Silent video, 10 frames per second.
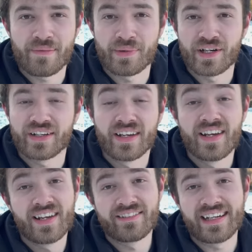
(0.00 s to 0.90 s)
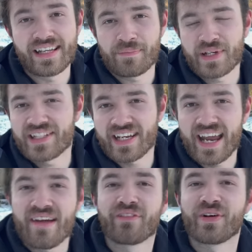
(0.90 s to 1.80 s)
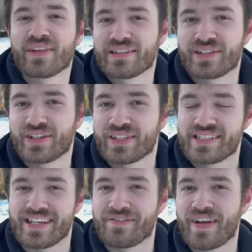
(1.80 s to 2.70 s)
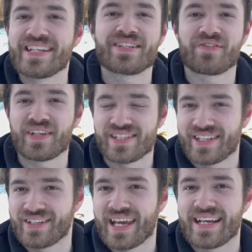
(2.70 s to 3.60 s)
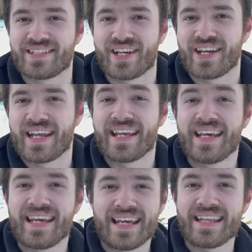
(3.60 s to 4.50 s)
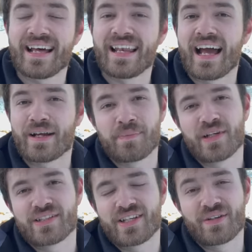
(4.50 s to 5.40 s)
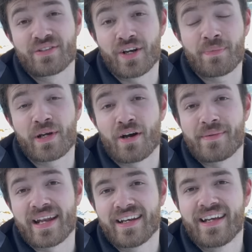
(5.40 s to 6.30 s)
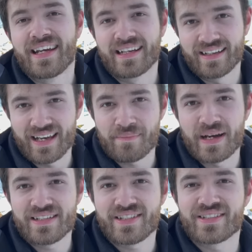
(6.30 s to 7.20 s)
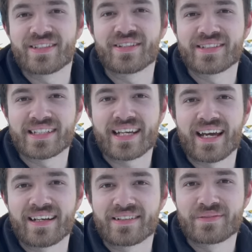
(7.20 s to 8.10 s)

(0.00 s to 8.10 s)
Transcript: button. Really appreciate everyone that joins the Adventure Fishing UK journey. Hit that like button too and drop a comment and I'll get back to you as soon as I can.